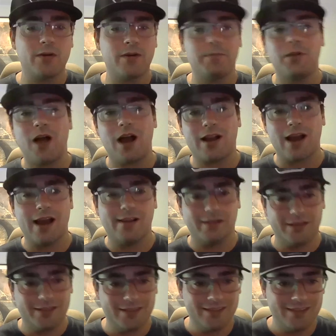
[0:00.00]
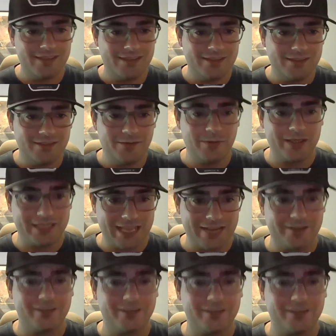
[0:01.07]
Block Island with
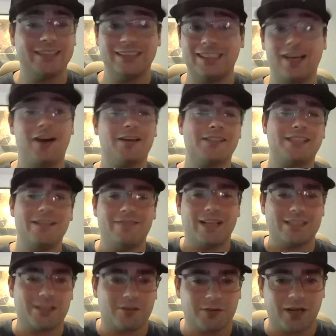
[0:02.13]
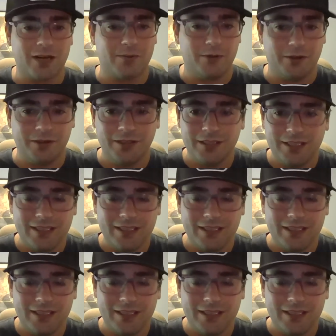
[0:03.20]
Tenderly." I said, "Oh, Steve, that's incredible.